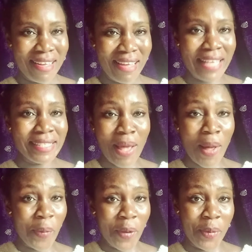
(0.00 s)
I
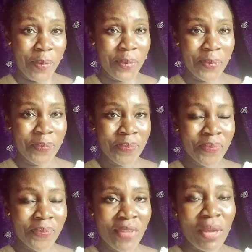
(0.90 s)
tell people.
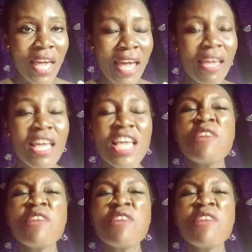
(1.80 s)
Okay,